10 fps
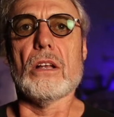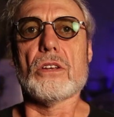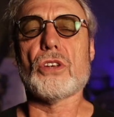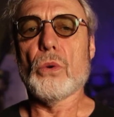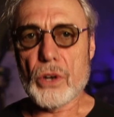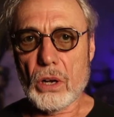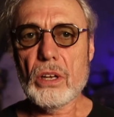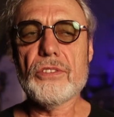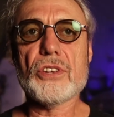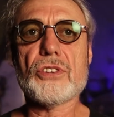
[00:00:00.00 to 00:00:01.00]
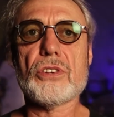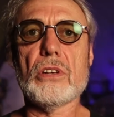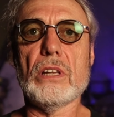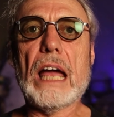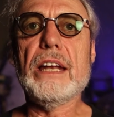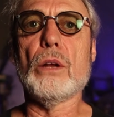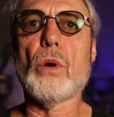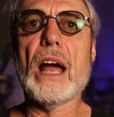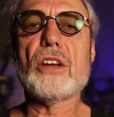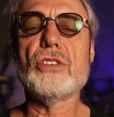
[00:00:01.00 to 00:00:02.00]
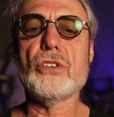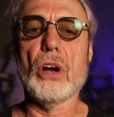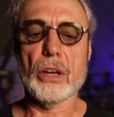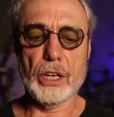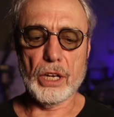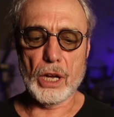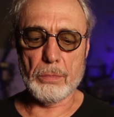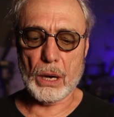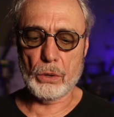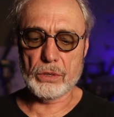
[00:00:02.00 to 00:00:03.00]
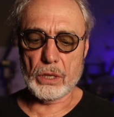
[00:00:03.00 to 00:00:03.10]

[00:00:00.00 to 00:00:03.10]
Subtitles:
So in all of this lighting, we're actually talking about